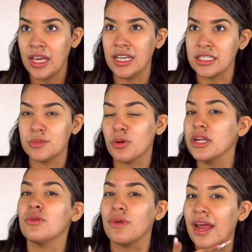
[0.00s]
is
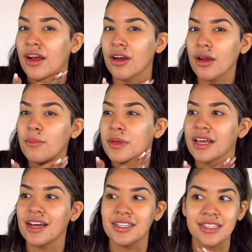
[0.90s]
pretty rare,
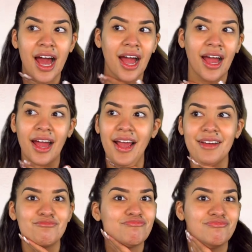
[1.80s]
because
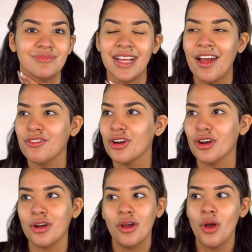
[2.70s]
I
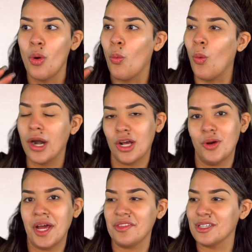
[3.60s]
never wanna
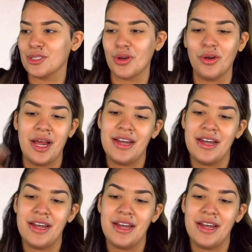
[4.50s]
go down this road.